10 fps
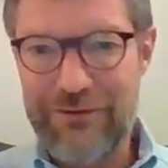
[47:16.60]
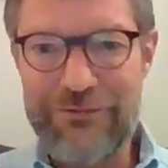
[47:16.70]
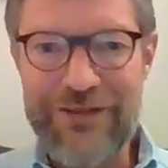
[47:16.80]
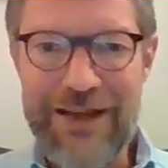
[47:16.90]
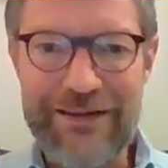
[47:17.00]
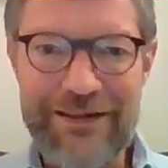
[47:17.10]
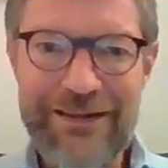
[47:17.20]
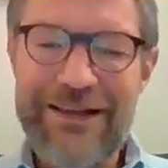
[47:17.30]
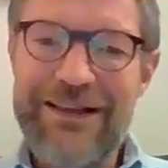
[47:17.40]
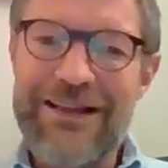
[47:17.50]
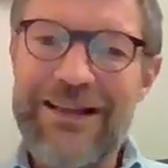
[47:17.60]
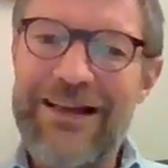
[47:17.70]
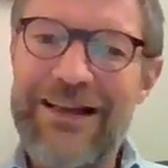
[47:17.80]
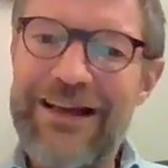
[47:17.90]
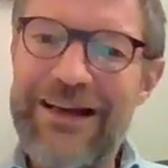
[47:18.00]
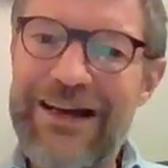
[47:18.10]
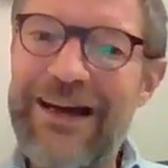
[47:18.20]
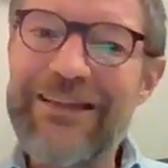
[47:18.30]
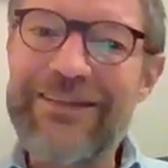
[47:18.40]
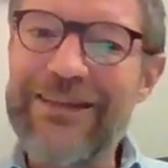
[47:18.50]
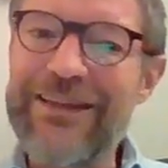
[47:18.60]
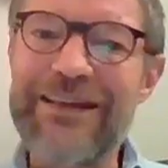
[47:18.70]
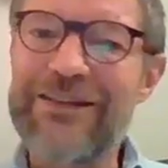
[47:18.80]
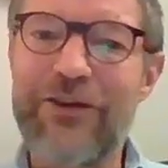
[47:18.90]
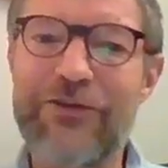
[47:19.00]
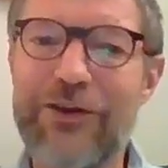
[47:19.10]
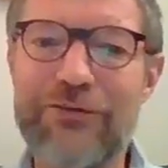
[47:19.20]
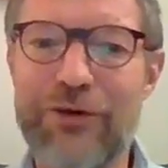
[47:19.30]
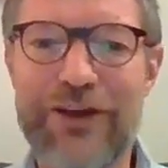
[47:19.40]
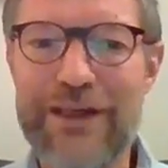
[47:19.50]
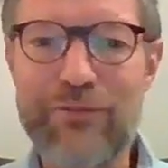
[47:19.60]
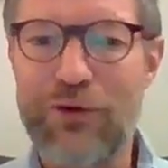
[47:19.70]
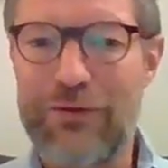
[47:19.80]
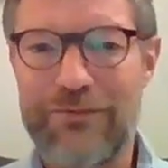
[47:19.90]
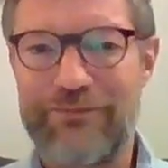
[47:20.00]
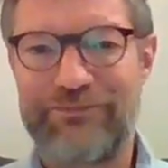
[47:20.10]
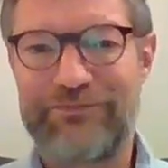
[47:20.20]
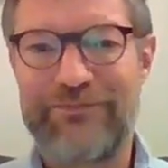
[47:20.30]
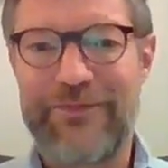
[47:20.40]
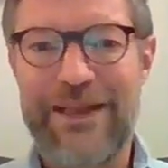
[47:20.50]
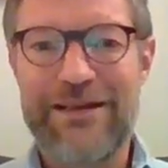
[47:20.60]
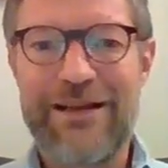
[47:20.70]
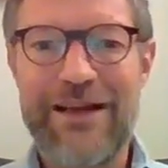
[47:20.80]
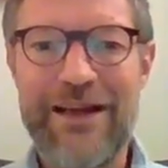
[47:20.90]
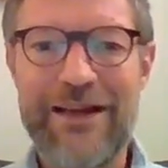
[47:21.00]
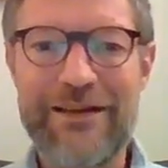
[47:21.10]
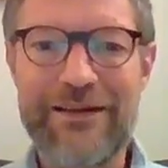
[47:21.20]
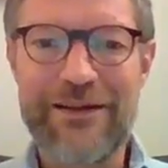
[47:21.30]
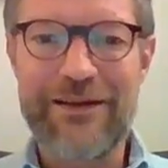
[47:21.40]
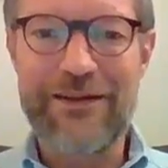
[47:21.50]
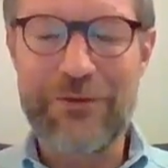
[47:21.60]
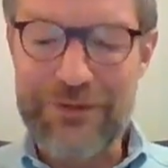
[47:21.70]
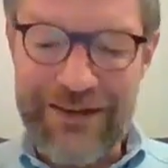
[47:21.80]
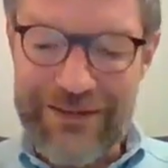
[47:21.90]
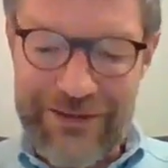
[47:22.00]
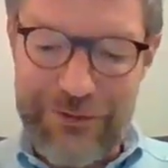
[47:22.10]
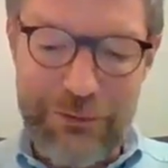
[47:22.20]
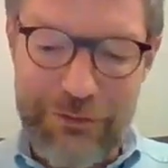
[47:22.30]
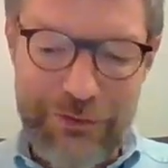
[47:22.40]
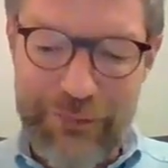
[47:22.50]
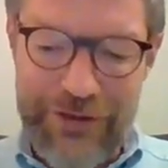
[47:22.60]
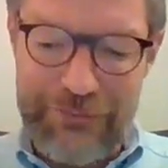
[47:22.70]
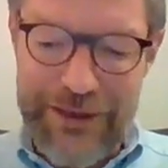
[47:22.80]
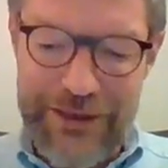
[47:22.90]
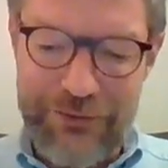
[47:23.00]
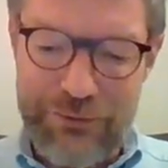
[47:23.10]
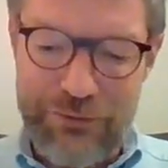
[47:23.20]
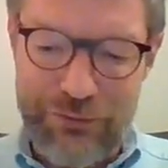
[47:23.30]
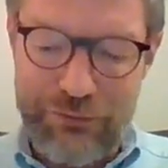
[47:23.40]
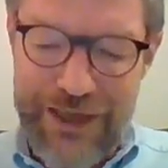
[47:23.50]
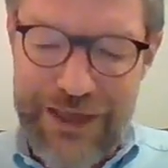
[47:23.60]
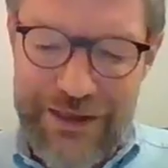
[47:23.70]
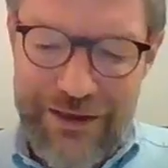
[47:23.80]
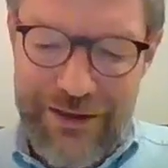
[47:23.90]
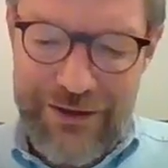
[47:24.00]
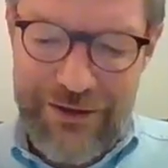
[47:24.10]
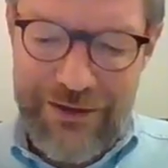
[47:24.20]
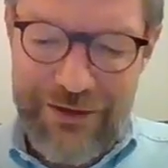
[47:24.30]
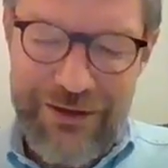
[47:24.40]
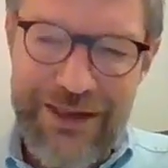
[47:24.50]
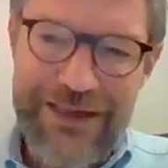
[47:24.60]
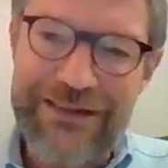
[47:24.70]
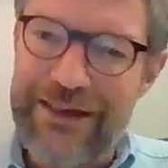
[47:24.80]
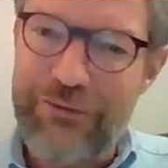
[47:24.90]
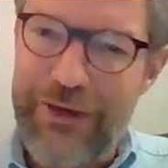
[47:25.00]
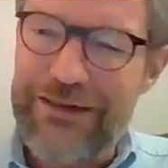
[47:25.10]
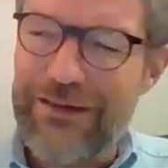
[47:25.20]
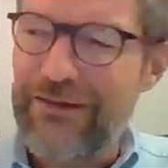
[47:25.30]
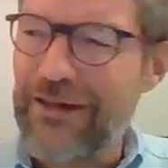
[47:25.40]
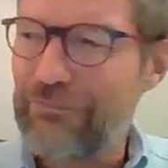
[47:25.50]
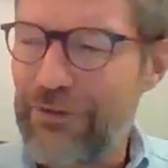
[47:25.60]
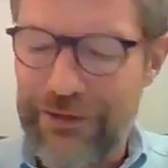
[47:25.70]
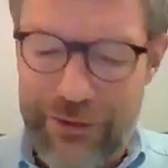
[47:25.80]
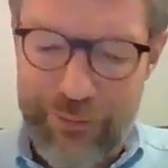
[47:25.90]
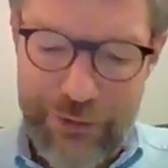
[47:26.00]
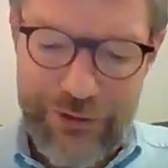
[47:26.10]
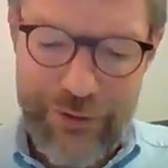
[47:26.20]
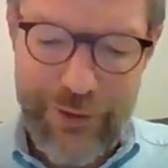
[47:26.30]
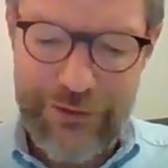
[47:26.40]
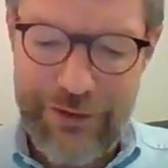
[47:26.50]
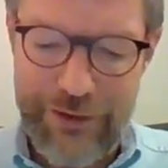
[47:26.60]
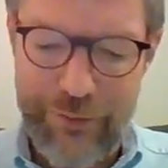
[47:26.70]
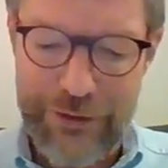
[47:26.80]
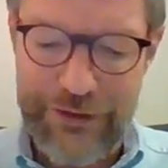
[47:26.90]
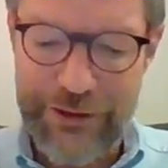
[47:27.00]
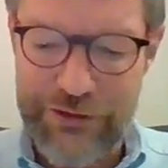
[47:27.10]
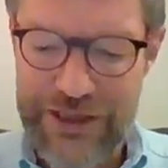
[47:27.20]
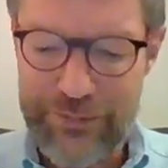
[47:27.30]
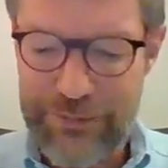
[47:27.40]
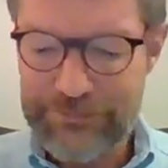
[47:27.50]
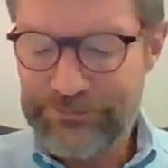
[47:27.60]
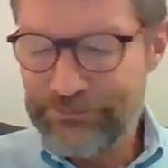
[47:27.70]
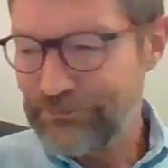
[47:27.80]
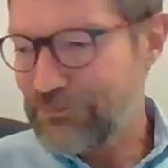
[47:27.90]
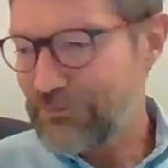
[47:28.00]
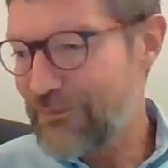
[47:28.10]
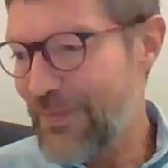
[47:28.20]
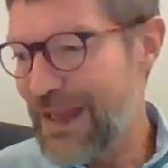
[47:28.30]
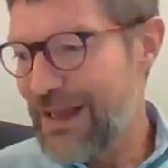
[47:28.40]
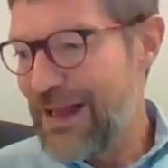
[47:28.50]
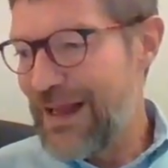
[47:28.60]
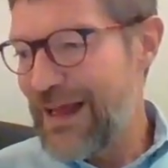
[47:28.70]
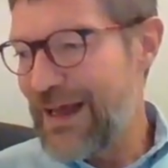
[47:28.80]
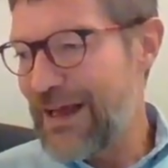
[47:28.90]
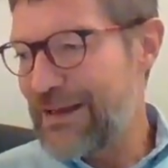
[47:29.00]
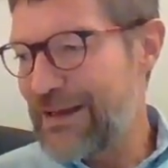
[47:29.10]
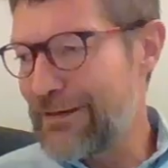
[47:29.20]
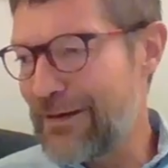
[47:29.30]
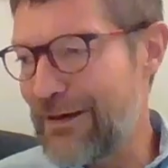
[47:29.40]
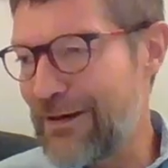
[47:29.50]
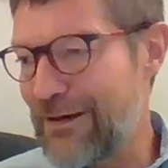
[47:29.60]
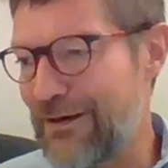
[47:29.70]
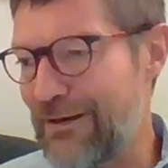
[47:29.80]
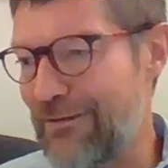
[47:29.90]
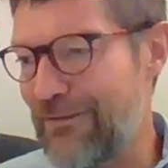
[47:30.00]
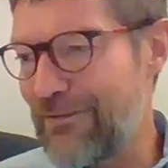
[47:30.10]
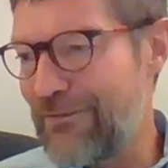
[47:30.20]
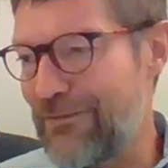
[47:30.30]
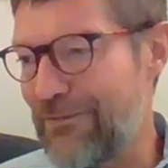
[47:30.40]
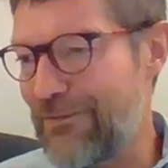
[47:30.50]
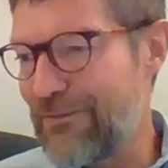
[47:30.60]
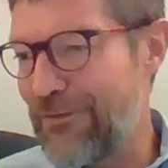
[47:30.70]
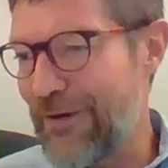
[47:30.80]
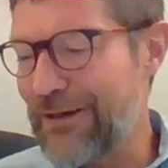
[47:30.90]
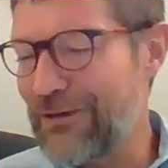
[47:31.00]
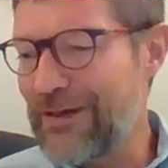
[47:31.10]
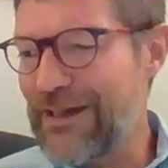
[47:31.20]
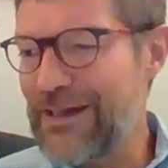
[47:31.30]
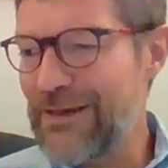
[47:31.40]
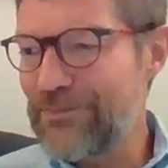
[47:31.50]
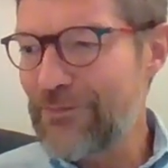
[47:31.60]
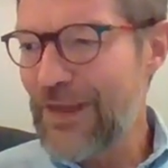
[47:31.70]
do that. I think it does not work anymore. And so that's also something we need to really integrate. I think if we think about leadership. And finally,